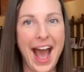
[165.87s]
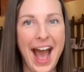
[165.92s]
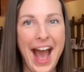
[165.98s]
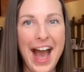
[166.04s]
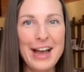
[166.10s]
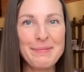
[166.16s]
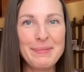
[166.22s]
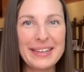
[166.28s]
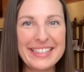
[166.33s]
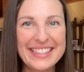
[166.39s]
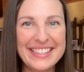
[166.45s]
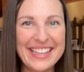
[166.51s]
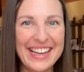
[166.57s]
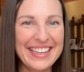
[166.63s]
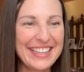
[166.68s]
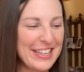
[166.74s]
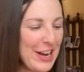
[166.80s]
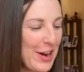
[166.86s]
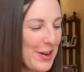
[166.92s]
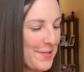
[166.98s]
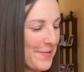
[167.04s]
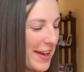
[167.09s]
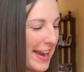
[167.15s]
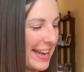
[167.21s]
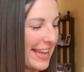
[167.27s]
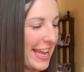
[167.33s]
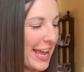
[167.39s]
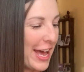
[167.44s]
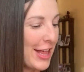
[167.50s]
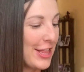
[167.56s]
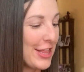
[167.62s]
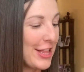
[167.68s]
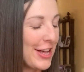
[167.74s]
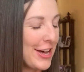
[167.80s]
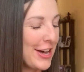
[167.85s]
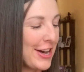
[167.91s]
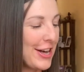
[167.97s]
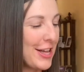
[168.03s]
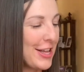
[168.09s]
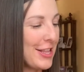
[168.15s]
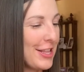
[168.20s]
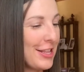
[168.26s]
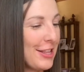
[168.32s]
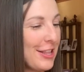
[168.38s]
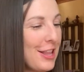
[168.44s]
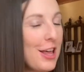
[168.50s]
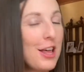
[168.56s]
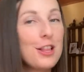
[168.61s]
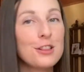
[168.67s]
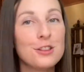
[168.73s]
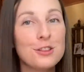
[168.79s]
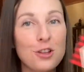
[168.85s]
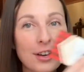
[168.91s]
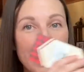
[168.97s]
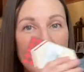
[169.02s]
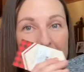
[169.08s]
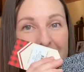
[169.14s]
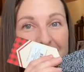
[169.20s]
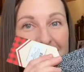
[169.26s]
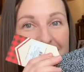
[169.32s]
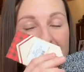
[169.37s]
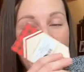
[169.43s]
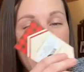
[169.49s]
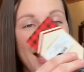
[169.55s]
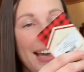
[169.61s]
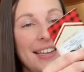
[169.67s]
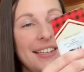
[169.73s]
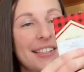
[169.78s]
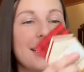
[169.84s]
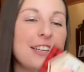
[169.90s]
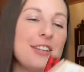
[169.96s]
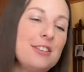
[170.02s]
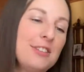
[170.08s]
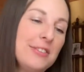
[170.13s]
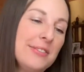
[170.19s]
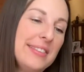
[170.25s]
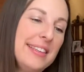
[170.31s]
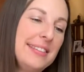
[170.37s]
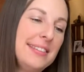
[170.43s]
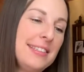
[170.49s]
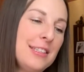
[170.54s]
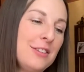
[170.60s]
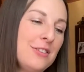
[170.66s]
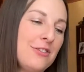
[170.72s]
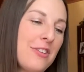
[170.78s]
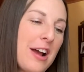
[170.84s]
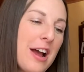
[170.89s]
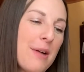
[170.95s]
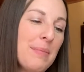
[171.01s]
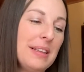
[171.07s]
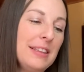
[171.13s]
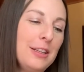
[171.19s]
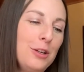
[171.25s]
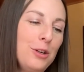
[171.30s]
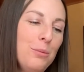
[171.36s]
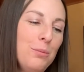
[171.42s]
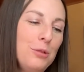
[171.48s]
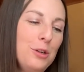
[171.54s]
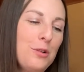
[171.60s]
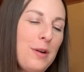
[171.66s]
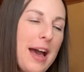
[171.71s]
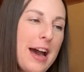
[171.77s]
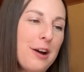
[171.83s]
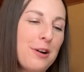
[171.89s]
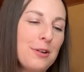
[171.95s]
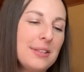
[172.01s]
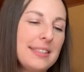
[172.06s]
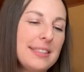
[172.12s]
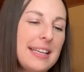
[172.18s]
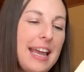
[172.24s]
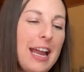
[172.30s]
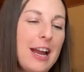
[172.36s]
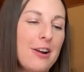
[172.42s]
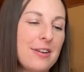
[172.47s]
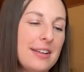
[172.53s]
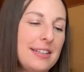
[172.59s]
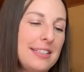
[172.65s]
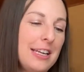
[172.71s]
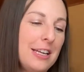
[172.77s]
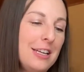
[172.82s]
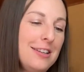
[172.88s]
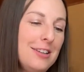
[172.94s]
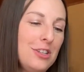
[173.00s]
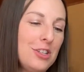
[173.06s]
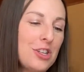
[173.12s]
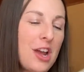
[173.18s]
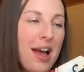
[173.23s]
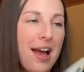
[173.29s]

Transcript: I'm excited already. Look at this hat. This is from Little Blue House Heritage.